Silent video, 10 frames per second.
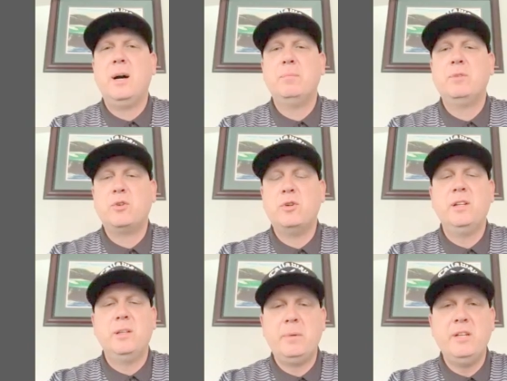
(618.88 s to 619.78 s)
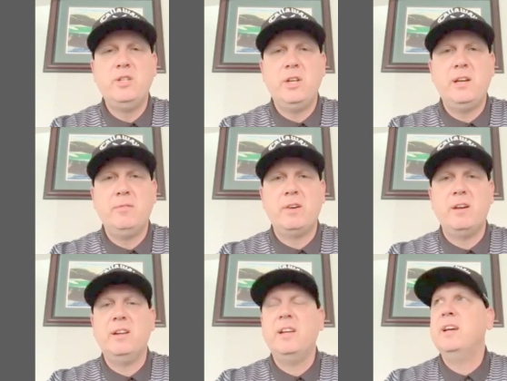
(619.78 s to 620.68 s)
During the PGA
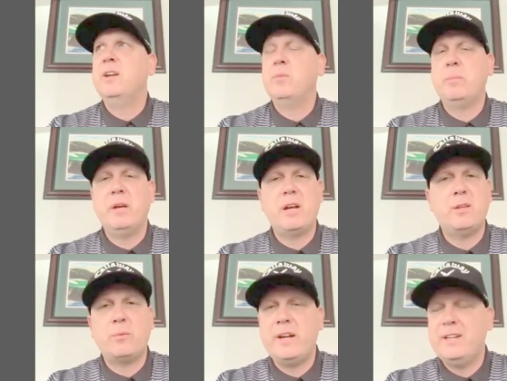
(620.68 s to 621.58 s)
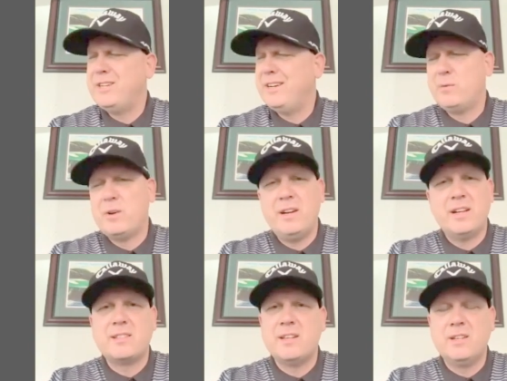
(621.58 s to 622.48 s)
event, and we'll be on the range hitting right
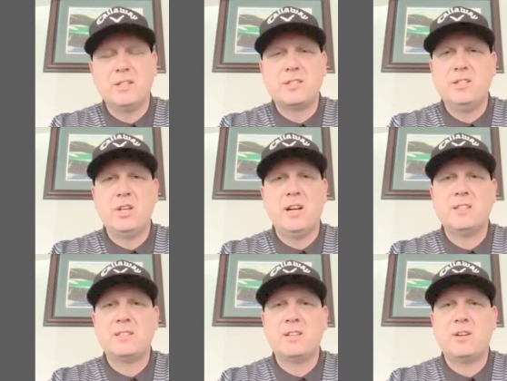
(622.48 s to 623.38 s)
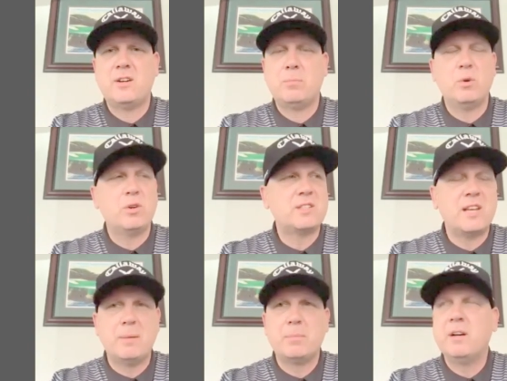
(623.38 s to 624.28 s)
next to Dustin Johnson or Brooks
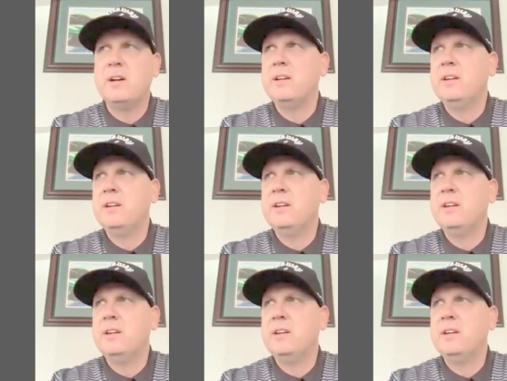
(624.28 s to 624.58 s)
Koepka.